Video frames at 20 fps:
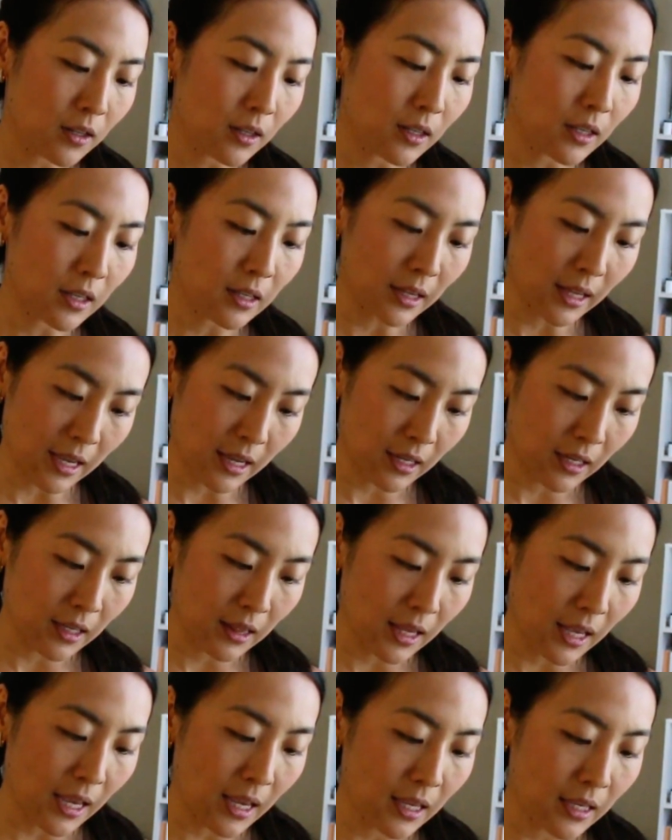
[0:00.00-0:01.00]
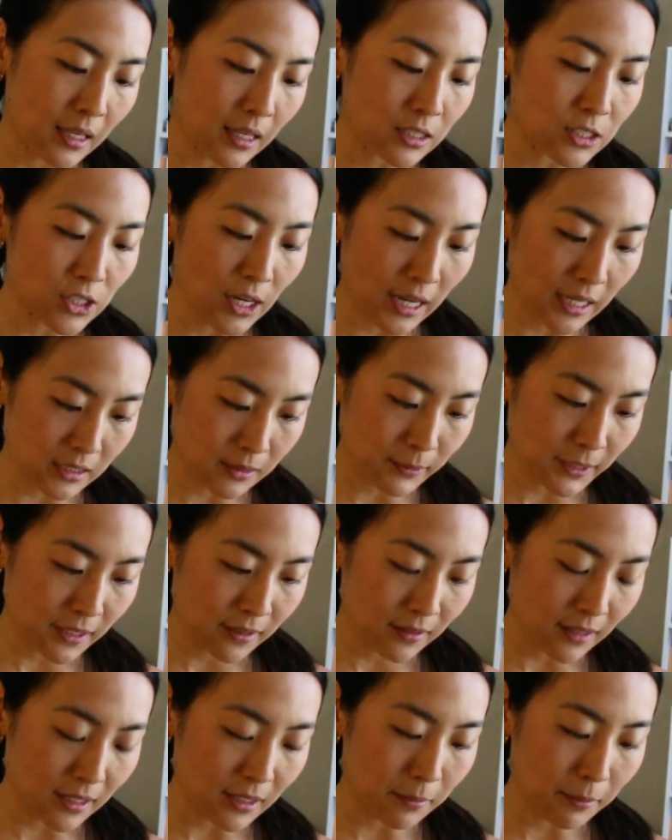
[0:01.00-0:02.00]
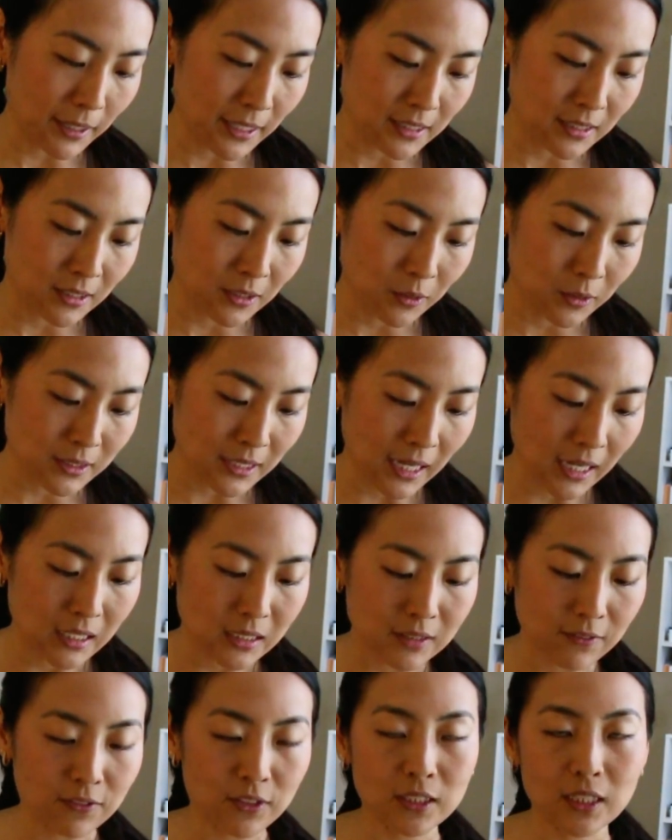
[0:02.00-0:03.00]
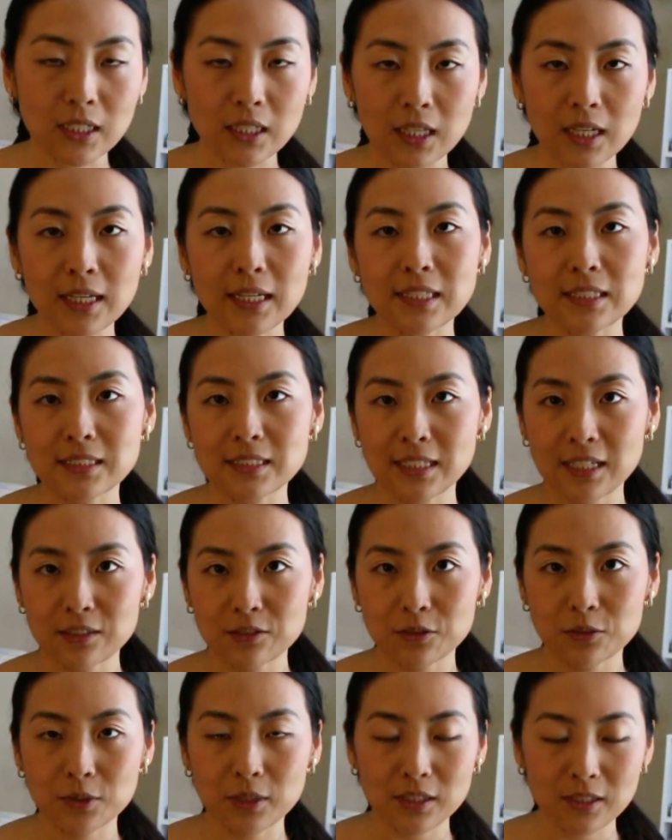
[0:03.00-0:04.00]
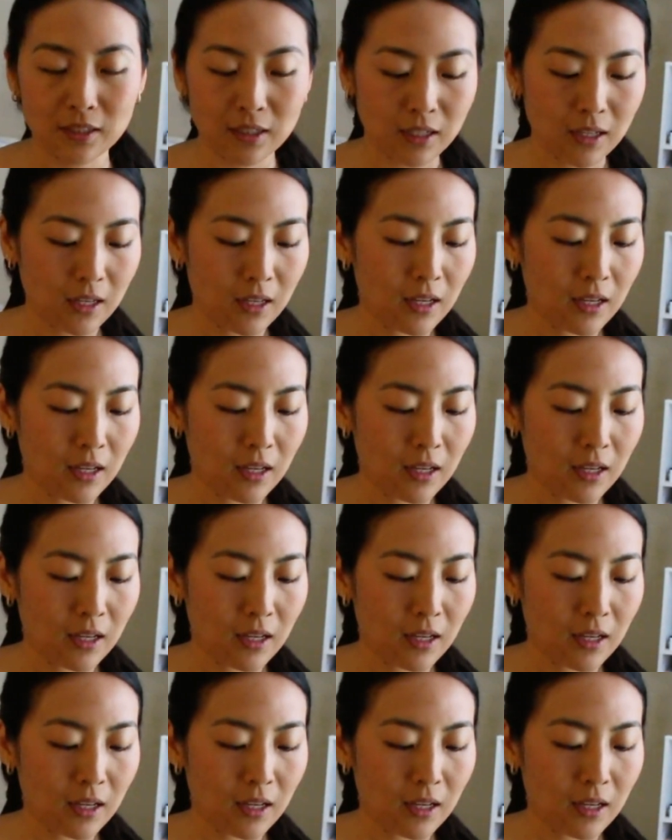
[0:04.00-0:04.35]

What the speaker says: ylang ylang, and jasmine, and the base notes as vanilla and sandalwood.